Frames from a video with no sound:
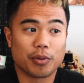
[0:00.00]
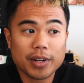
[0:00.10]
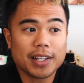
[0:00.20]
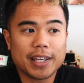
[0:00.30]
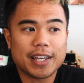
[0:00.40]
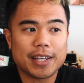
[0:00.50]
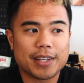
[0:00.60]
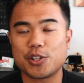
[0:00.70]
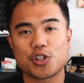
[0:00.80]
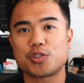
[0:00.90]
really
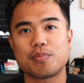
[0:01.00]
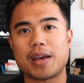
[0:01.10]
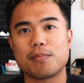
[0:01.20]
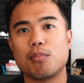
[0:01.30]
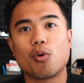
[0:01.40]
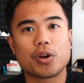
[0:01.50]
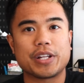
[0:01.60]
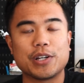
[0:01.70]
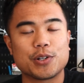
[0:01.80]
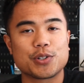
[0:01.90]
it just meant more
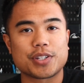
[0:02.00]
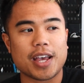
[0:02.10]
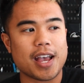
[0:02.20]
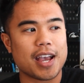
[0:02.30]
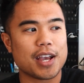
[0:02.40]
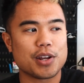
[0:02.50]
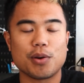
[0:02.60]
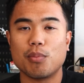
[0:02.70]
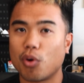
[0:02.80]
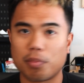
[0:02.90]
deals and
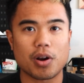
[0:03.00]
more